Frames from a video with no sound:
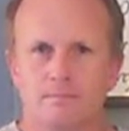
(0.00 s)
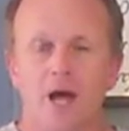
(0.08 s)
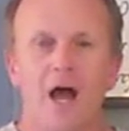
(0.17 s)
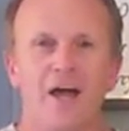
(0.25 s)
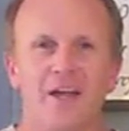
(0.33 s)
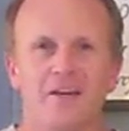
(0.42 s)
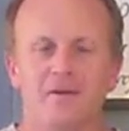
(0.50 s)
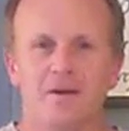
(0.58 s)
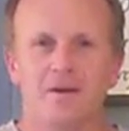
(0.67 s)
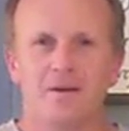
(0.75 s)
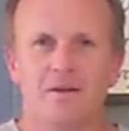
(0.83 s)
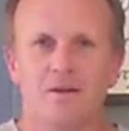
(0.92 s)
Hi,
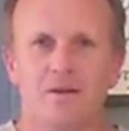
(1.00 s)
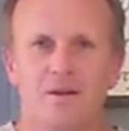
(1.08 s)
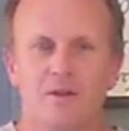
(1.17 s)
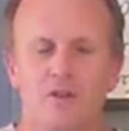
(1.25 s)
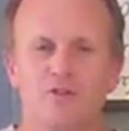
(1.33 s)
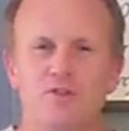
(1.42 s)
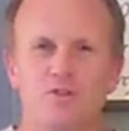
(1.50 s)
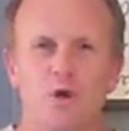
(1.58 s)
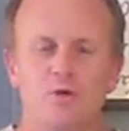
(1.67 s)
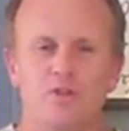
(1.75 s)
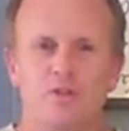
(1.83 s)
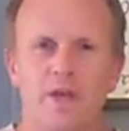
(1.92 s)
this is
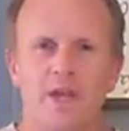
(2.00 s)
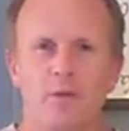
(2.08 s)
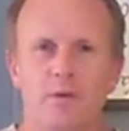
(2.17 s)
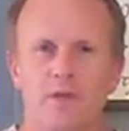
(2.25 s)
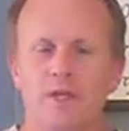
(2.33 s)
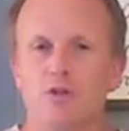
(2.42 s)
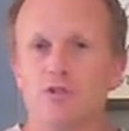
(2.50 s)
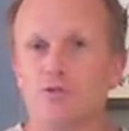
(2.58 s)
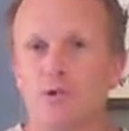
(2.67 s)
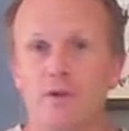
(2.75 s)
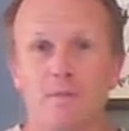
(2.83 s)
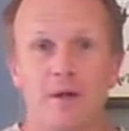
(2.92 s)
Coach Nate with a
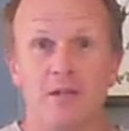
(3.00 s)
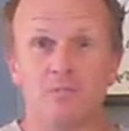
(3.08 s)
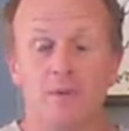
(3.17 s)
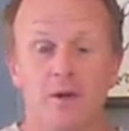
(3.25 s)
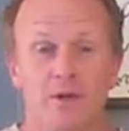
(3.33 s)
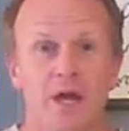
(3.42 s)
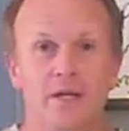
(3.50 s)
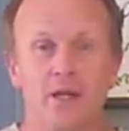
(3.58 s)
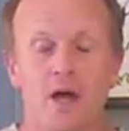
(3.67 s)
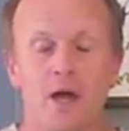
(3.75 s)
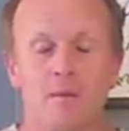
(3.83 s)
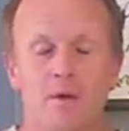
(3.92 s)

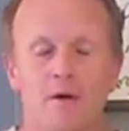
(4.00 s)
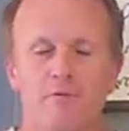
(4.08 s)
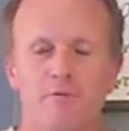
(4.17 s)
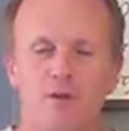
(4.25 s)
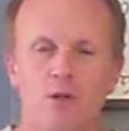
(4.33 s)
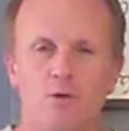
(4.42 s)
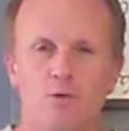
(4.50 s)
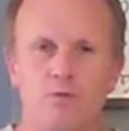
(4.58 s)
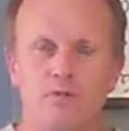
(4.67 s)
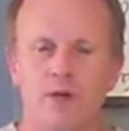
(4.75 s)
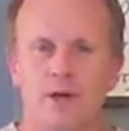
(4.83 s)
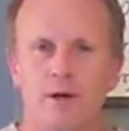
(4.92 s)
DestroyTheBaseball.com video
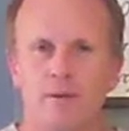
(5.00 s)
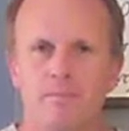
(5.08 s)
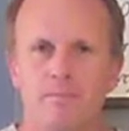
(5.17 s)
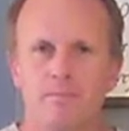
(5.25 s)
newsletter.